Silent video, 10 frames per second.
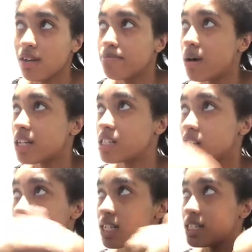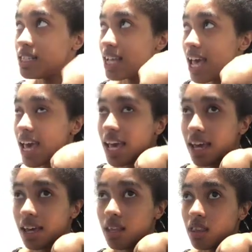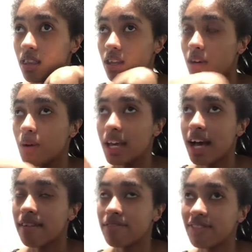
But today we have